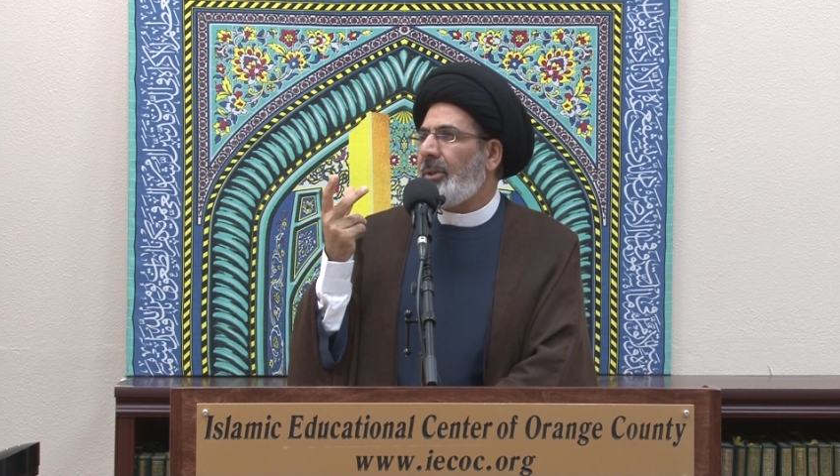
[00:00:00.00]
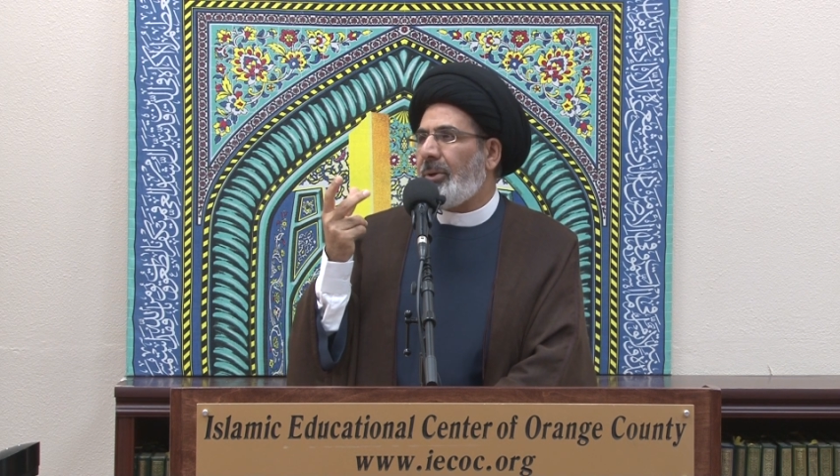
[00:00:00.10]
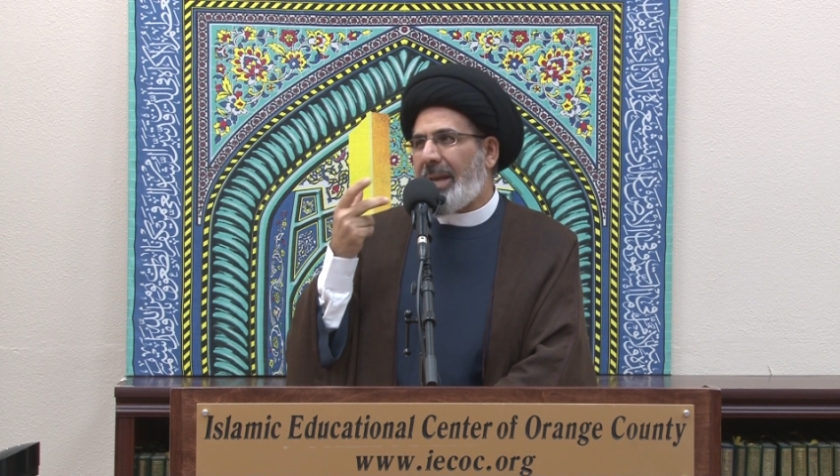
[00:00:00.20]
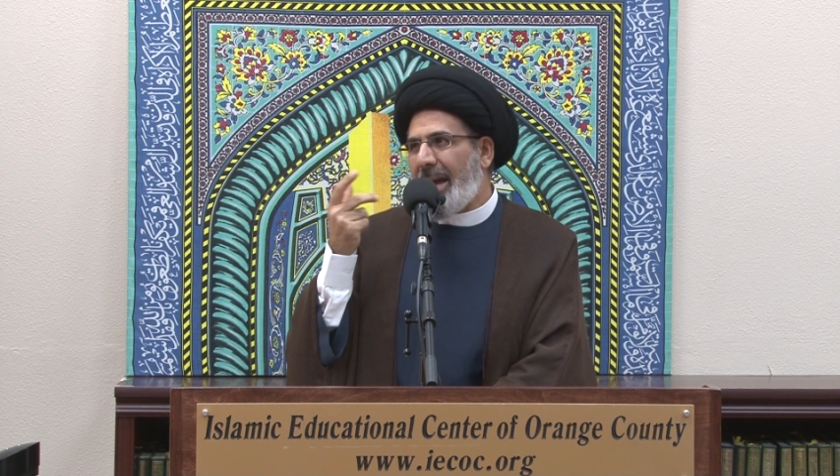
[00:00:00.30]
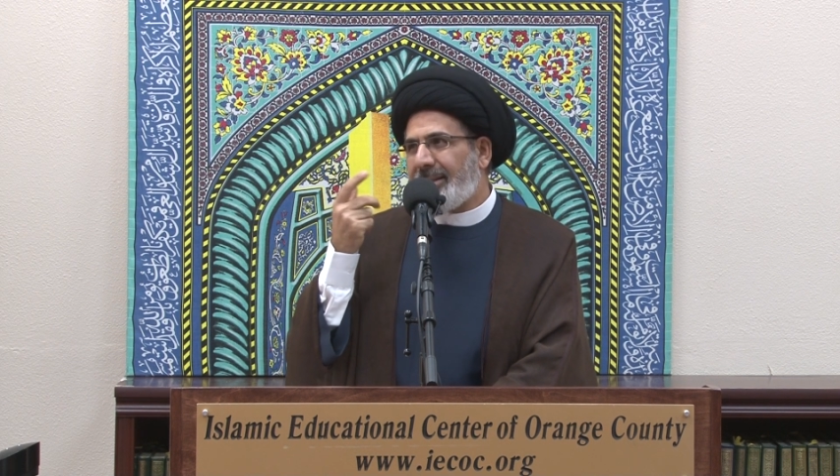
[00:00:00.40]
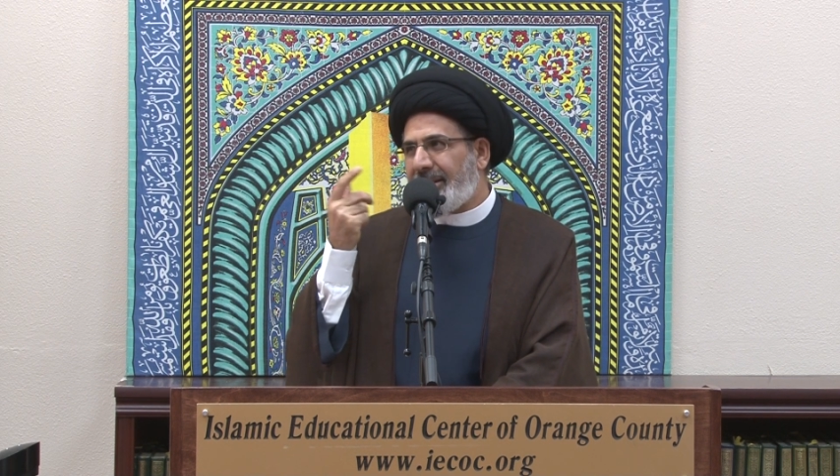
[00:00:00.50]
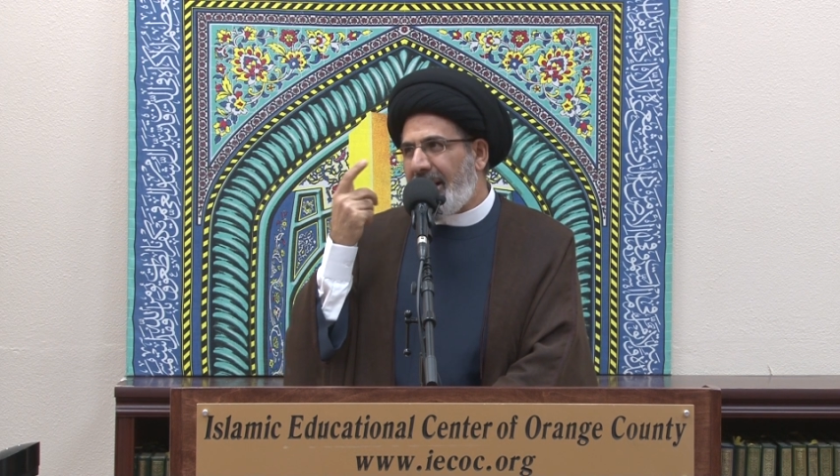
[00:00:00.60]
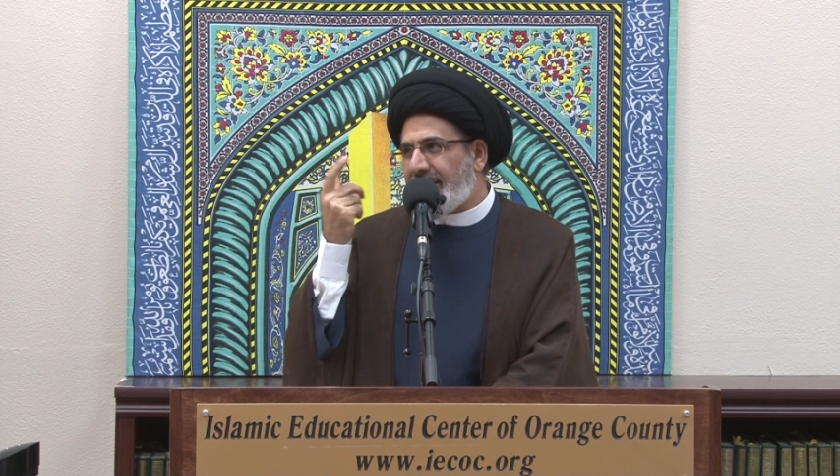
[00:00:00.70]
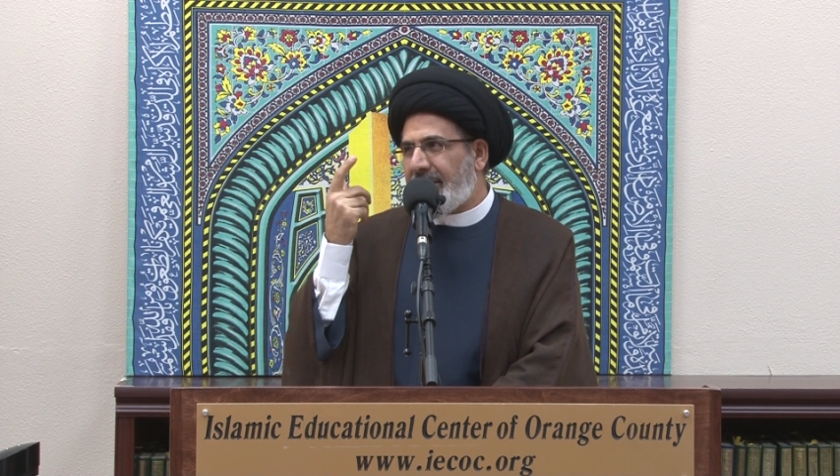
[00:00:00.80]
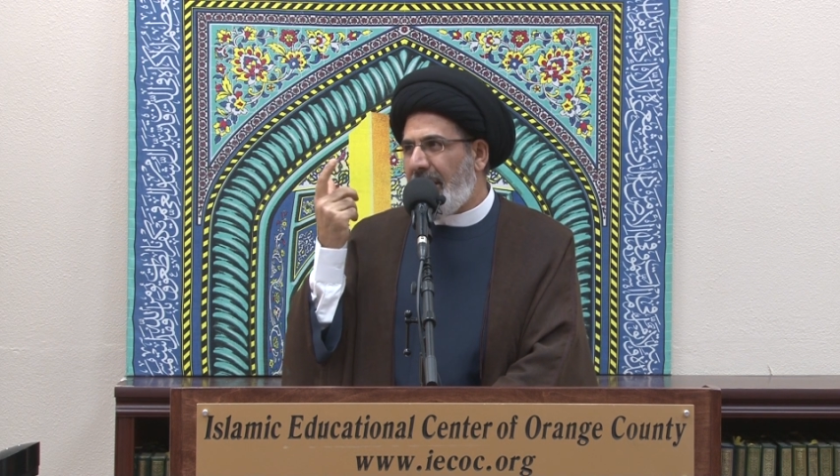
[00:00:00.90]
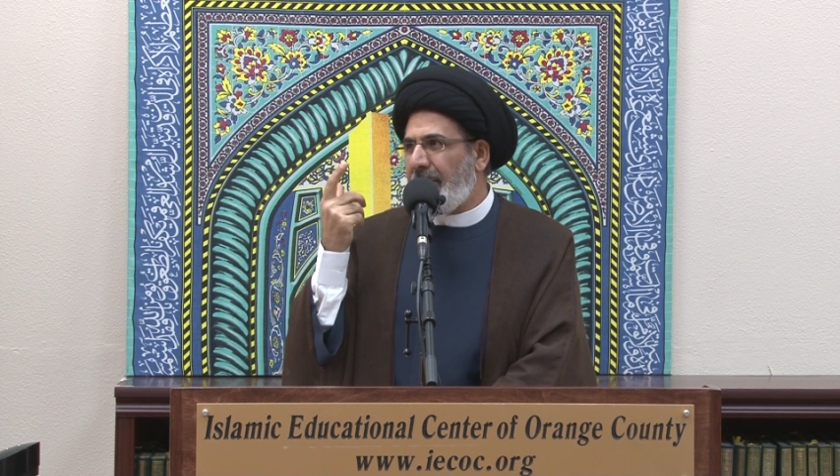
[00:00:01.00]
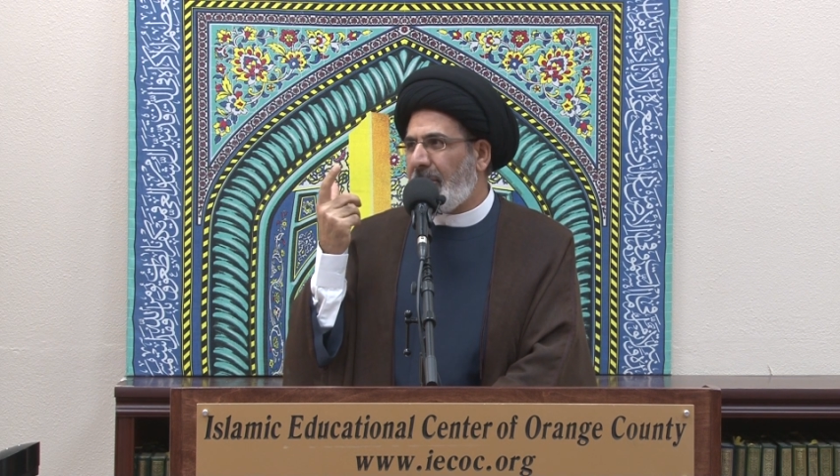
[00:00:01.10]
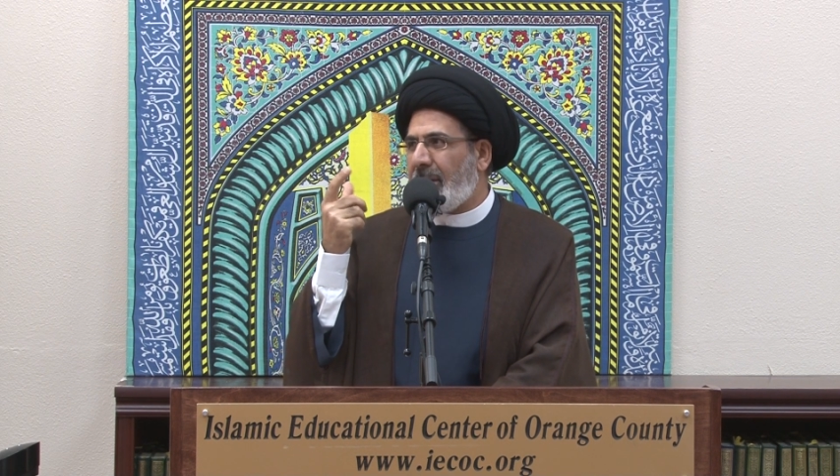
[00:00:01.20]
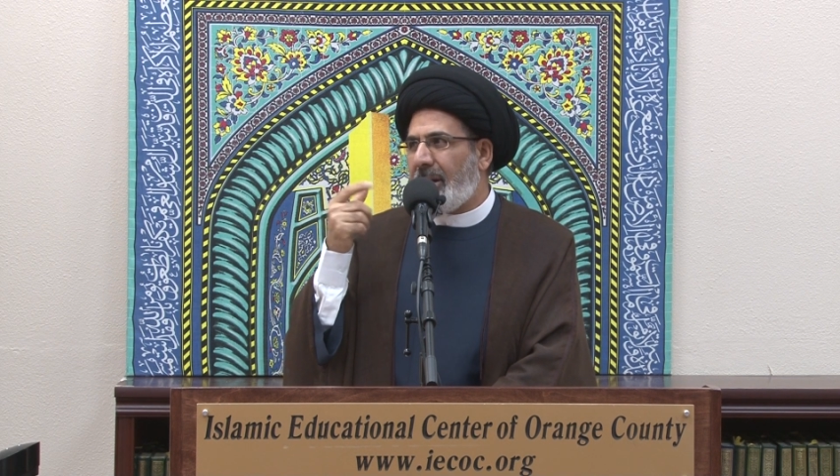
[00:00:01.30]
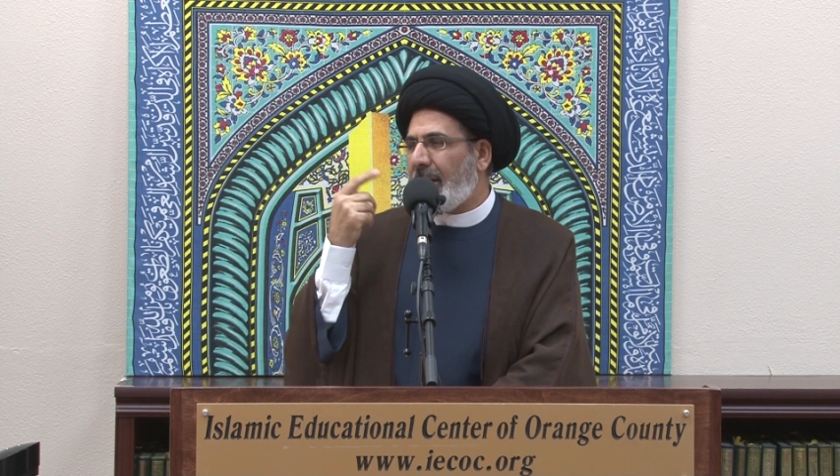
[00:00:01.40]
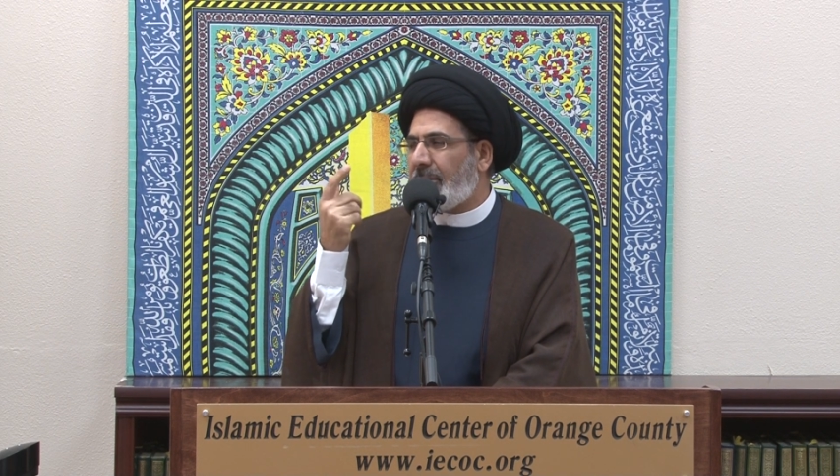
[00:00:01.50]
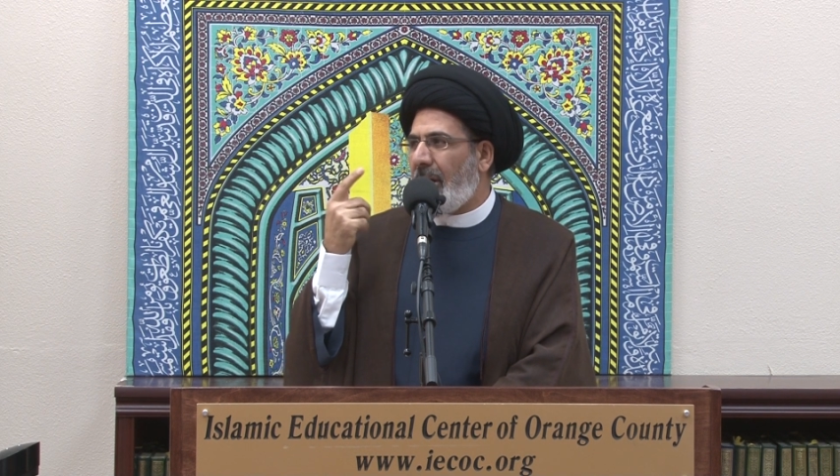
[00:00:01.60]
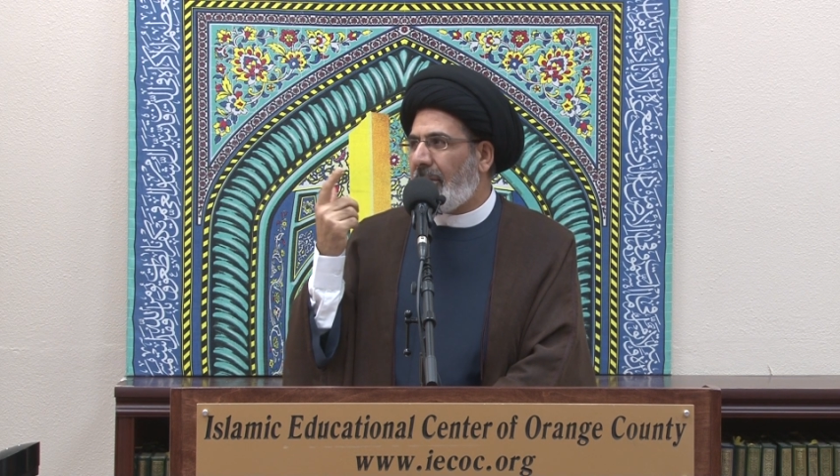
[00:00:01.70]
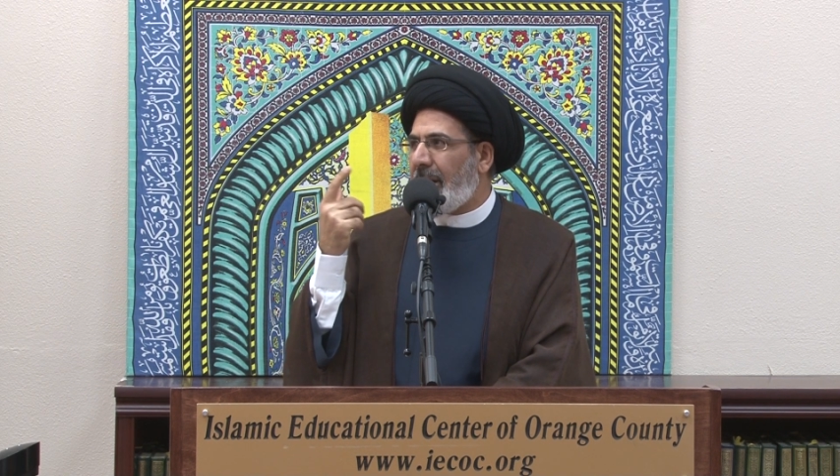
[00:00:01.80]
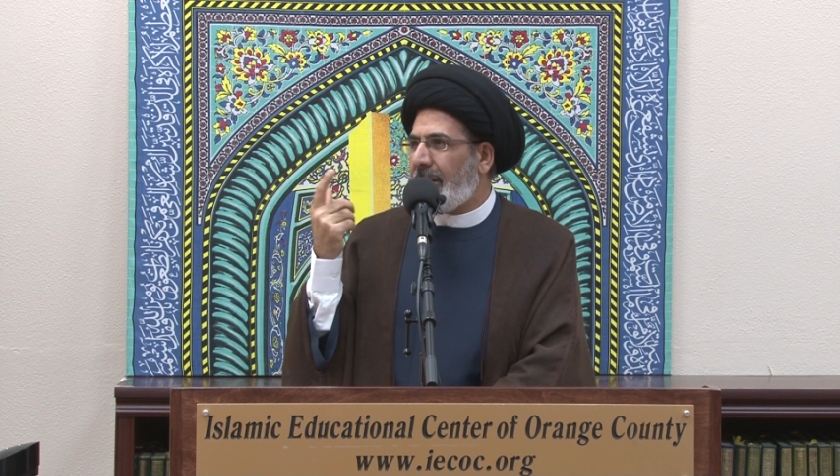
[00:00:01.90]
You can't taste them, you cannot
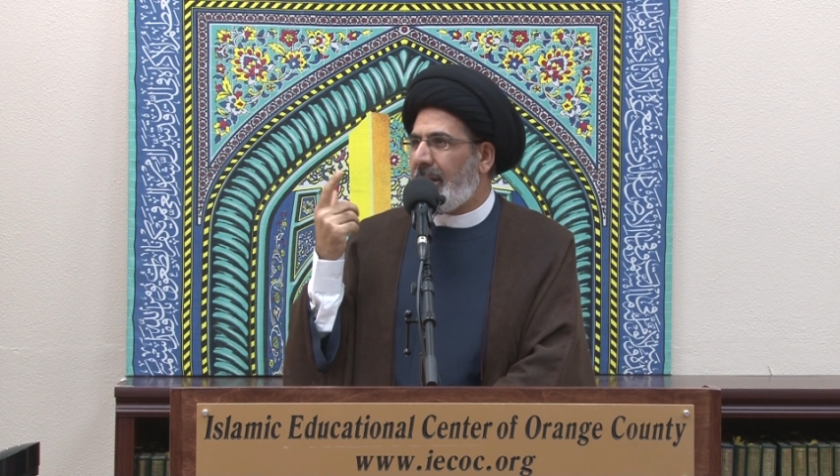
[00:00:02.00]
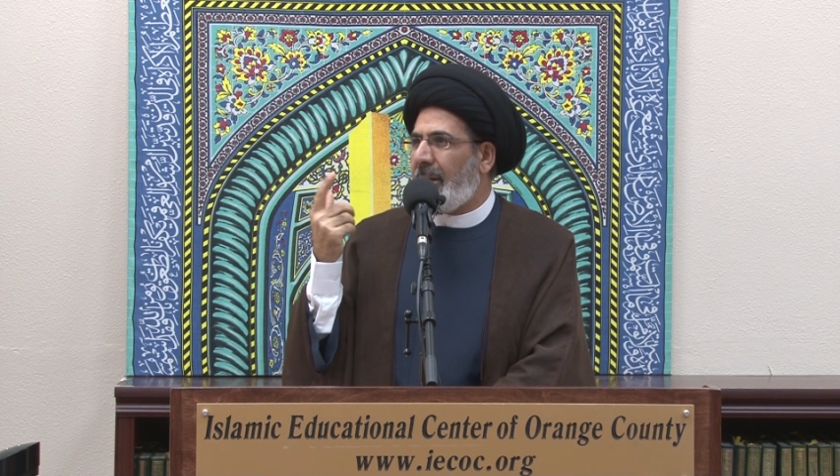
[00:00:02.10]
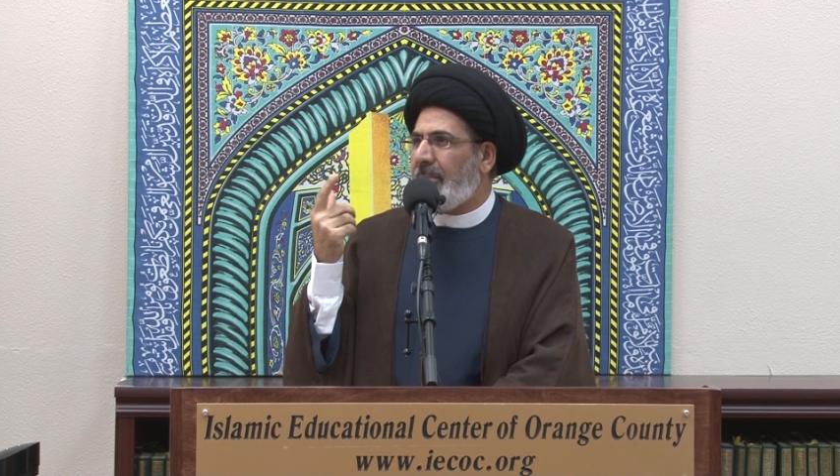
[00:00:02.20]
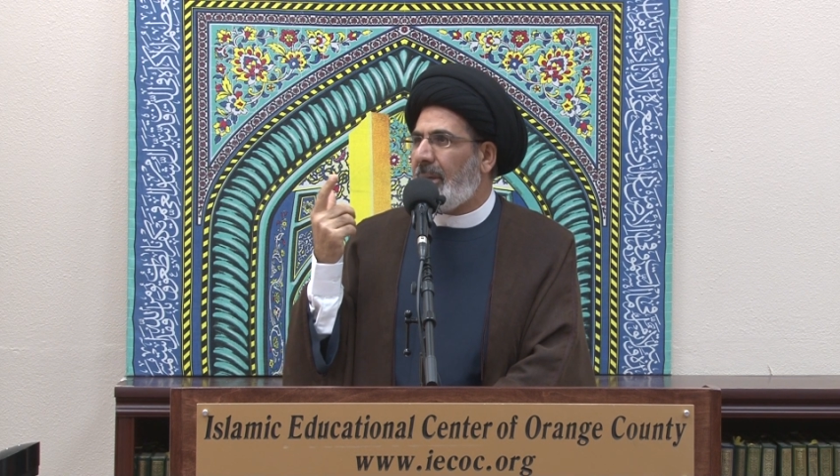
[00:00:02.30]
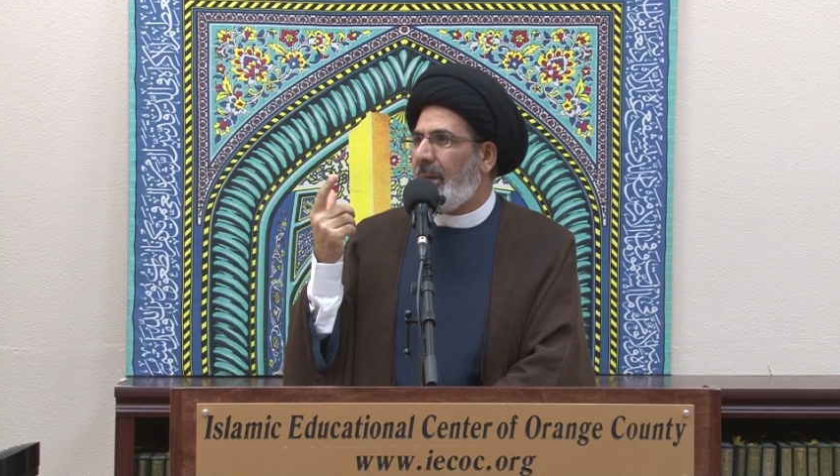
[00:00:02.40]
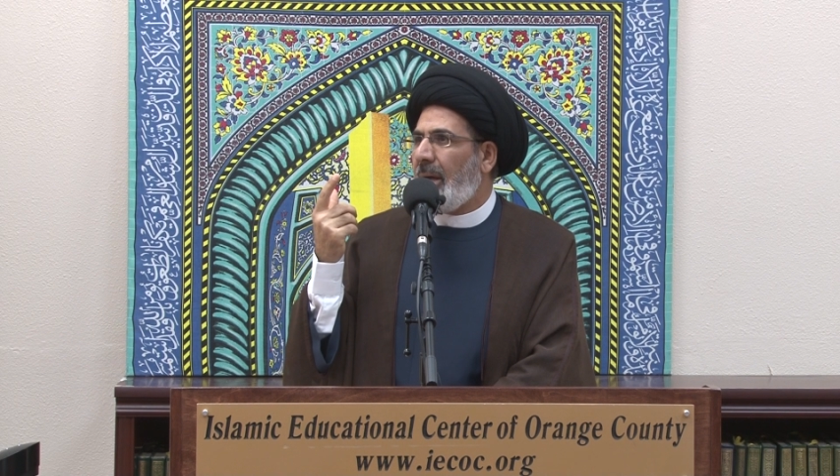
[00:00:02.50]
tolerate them.